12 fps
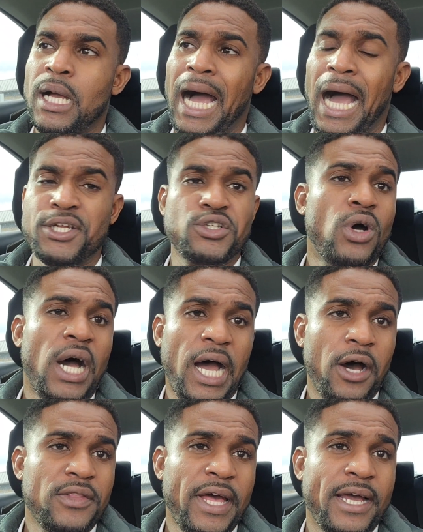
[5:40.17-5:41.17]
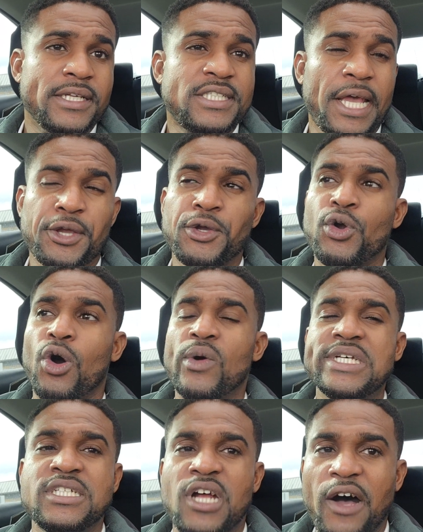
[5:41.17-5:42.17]
I don't know how that second goal
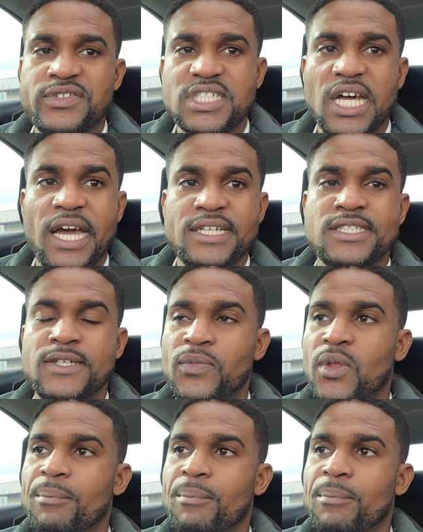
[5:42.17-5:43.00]
was in offsides,